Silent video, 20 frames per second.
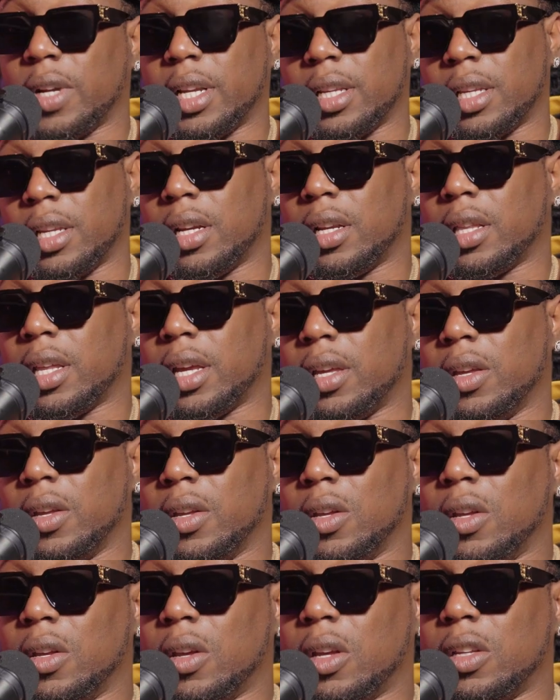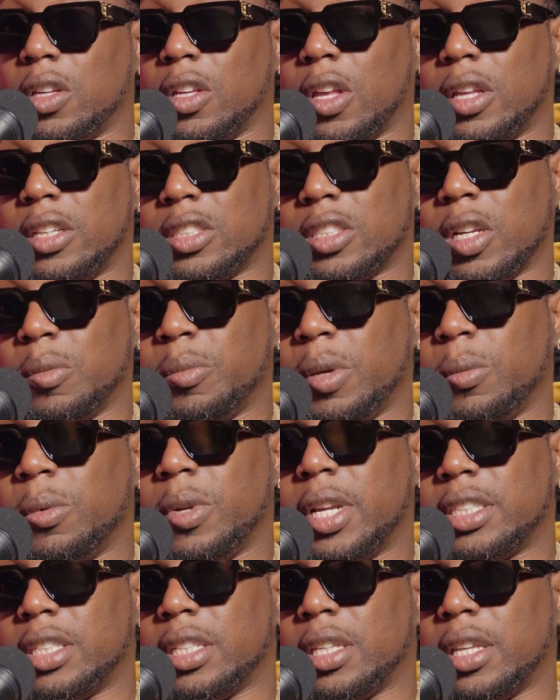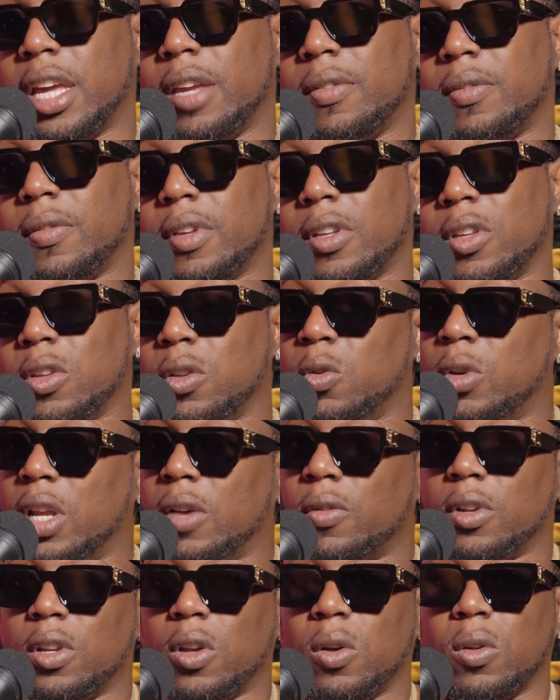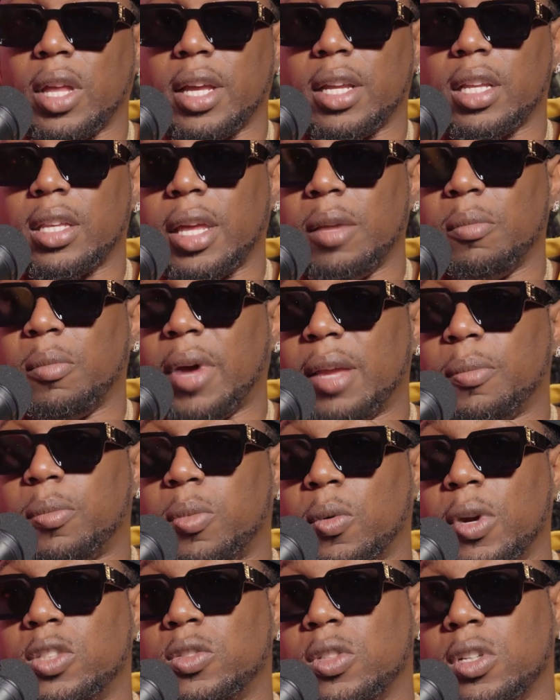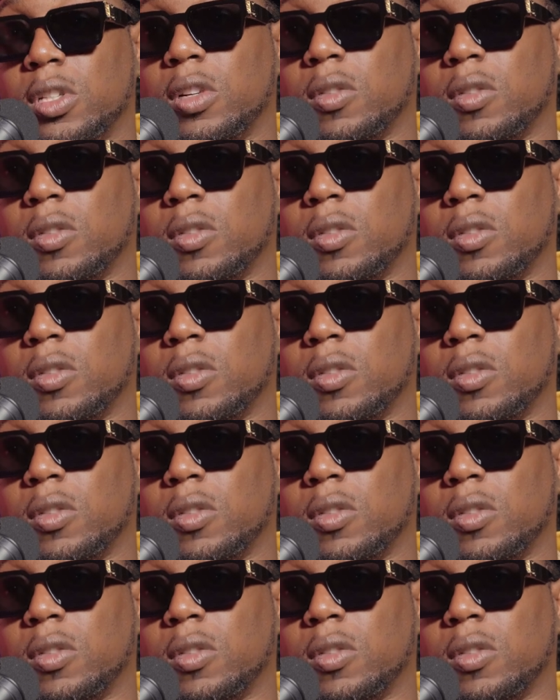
right there. Like, some people that's in life, you never know. Like, they might point you in a